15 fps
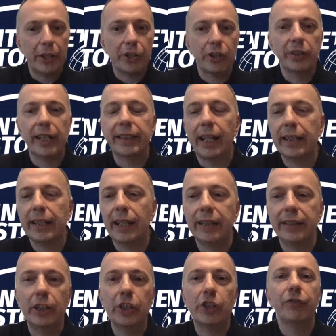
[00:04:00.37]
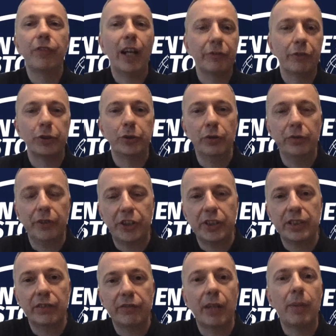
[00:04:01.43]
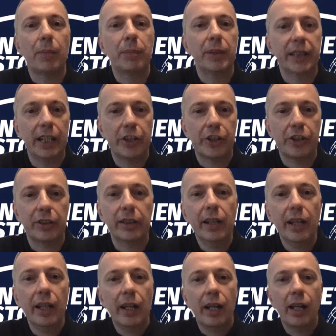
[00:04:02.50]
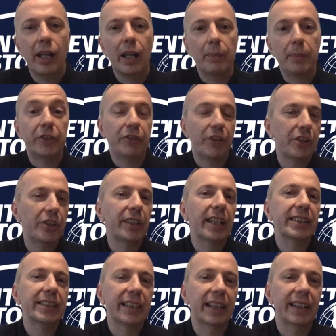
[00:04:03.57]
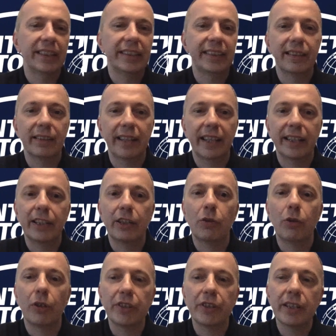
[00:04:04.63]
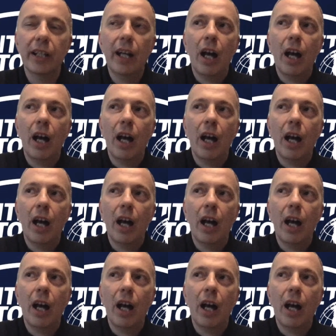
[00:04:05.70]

that. I teach 542, which is the web application penetration testing and ethical hacking course.